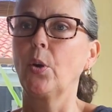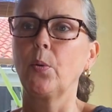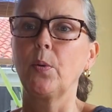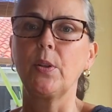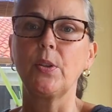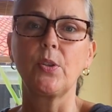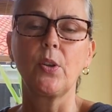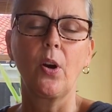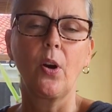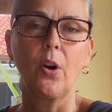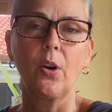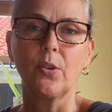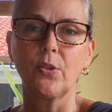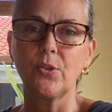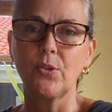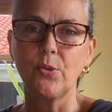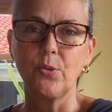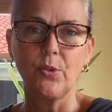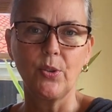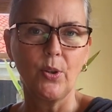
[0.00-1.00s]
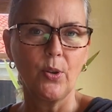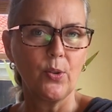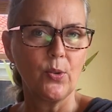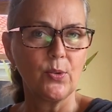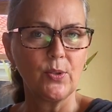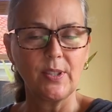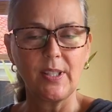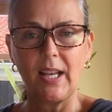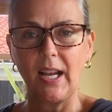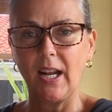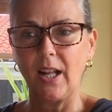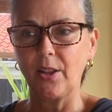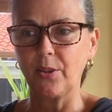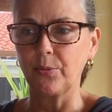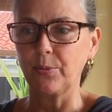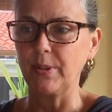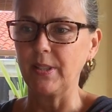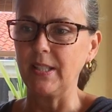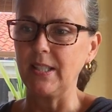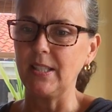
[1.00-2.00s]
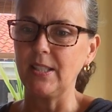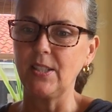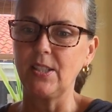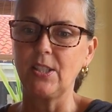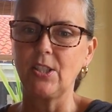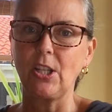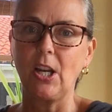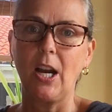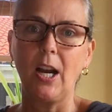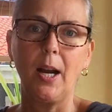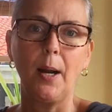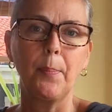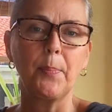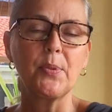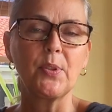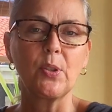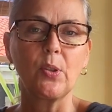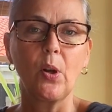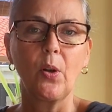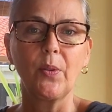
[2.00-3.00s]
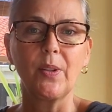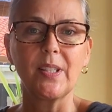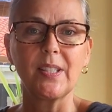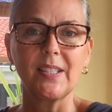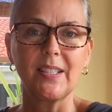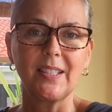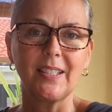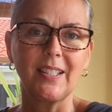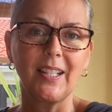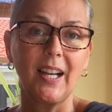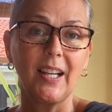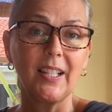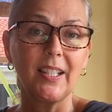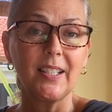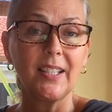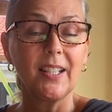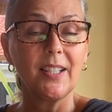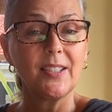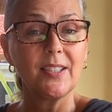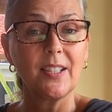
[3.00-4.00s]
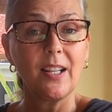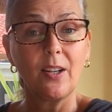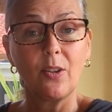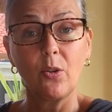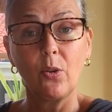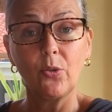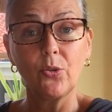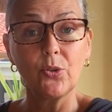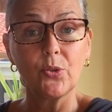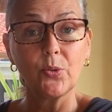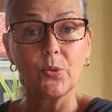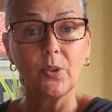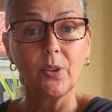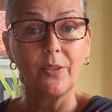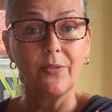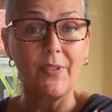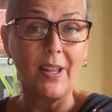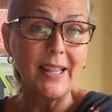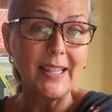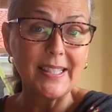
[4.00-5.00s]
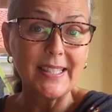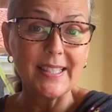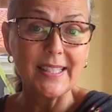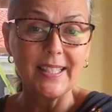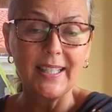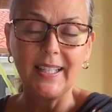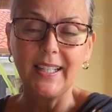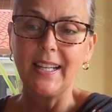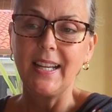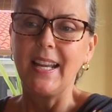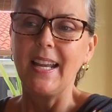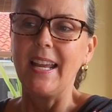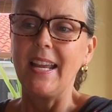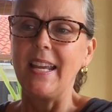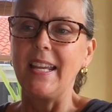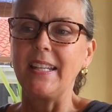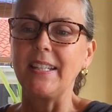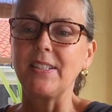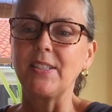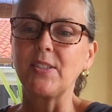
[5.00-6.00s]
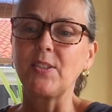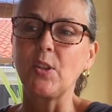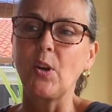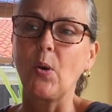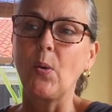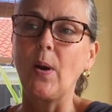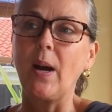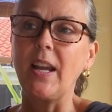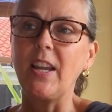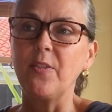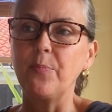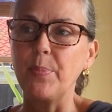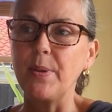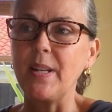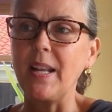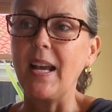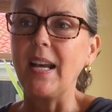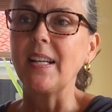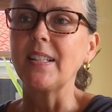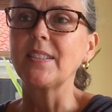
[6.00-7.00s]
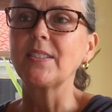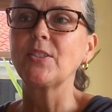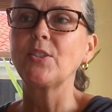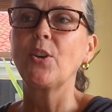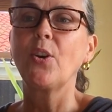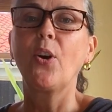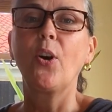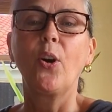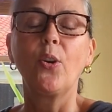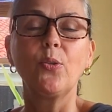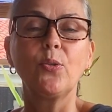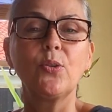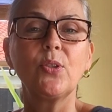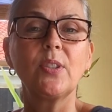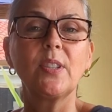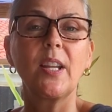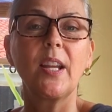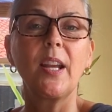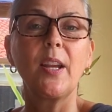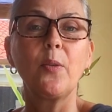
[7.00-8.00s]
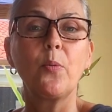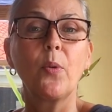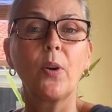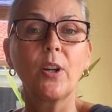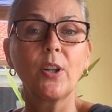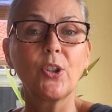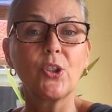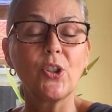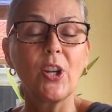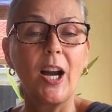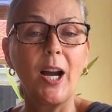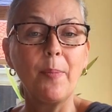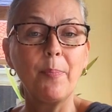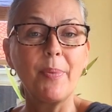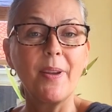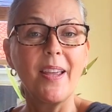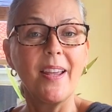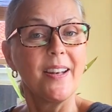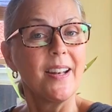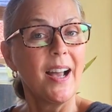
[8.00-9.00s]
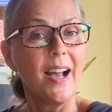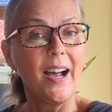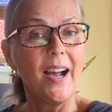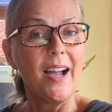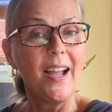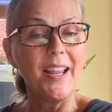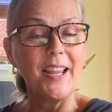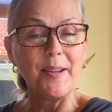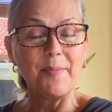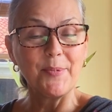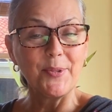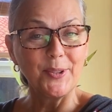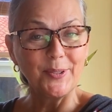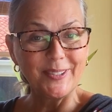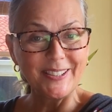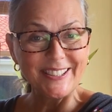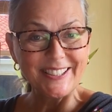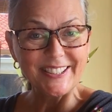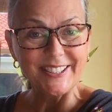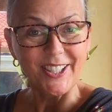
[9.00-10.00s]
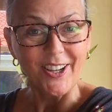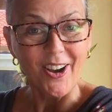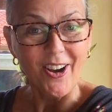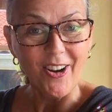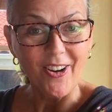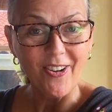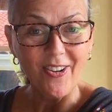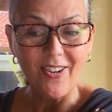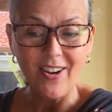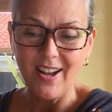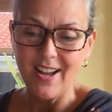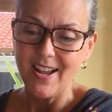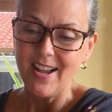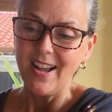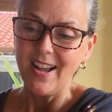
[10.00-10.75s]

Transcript: go into art studios, galleries, shops, and all this, and kind of get cultural events. And so I have been asked to host a workshop, and I am doing so